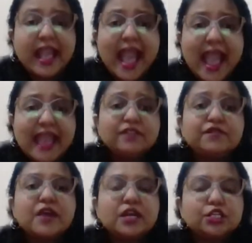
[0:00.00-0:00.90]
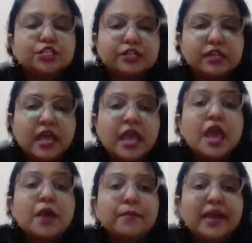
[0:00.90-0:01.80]
and function
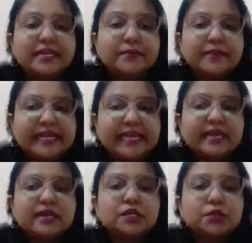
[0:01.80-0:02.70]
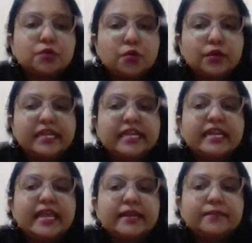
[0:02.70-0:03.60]
might play a role
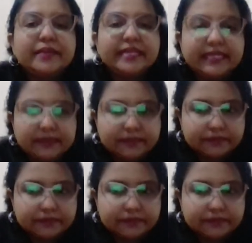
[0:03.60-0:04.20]
in NPD,